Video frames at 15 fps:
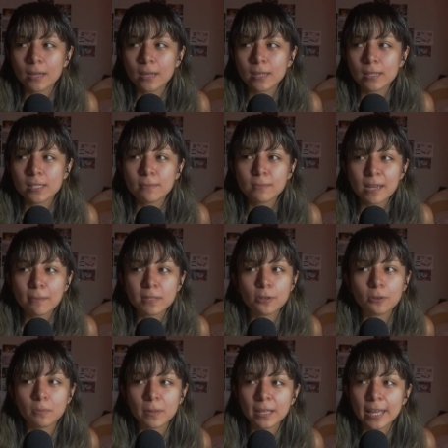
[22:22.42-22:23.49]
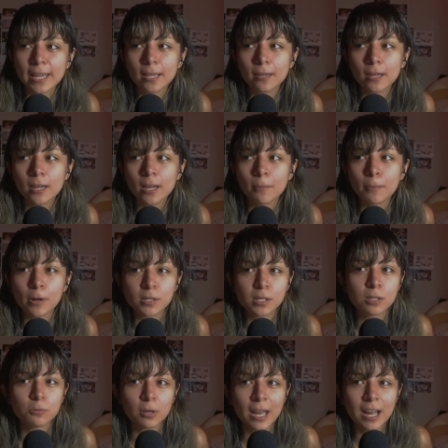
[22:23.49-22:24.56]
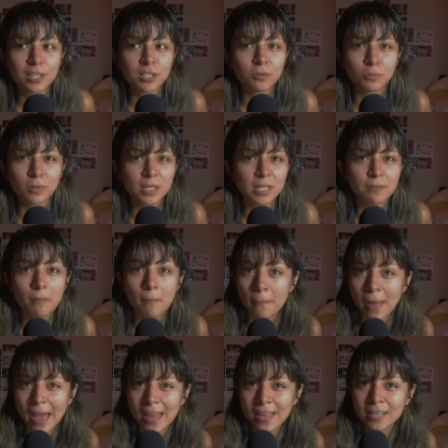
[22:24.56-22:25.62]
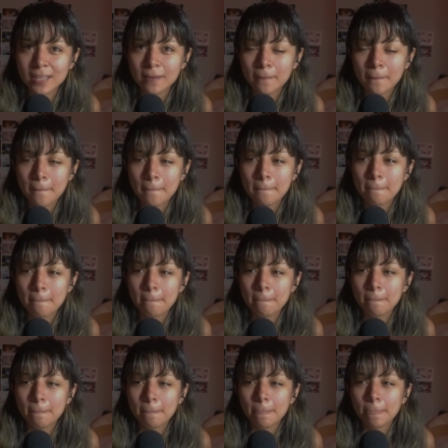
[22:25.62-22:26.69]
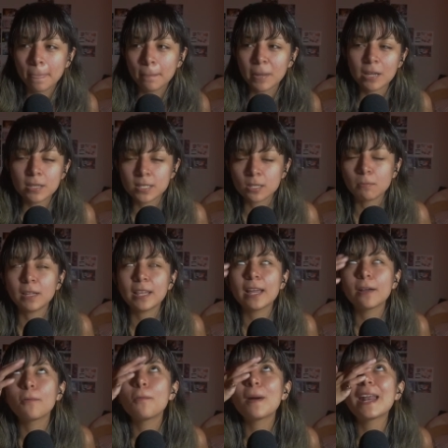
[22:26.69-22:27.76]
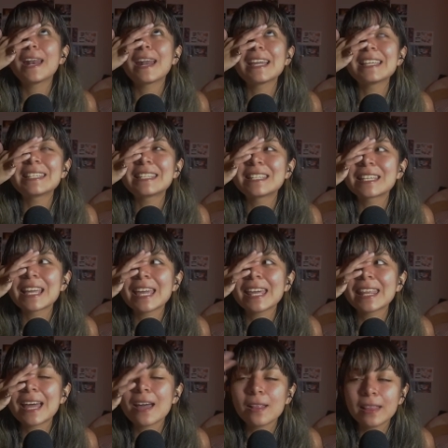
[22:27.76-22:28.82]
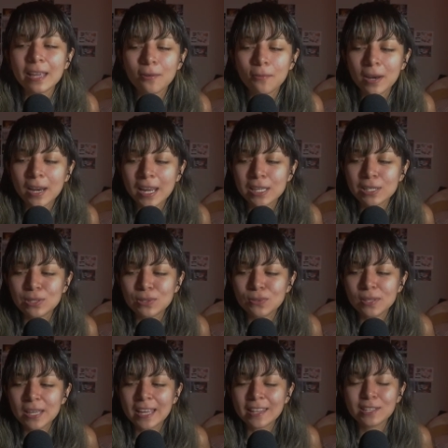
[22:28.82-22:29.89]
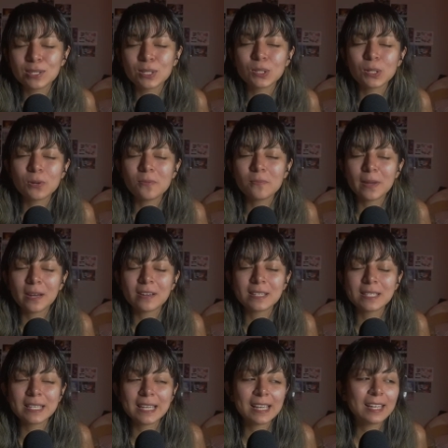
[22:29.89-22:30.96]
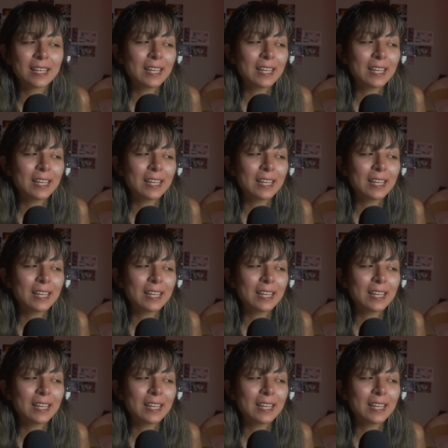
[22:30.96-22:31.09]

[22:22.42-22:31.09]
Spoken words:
sometimes it'll be like a person's reaction wasn't even bad. But I'll still be like, why did I say that? Like, why did I do that? That's so embarrassing.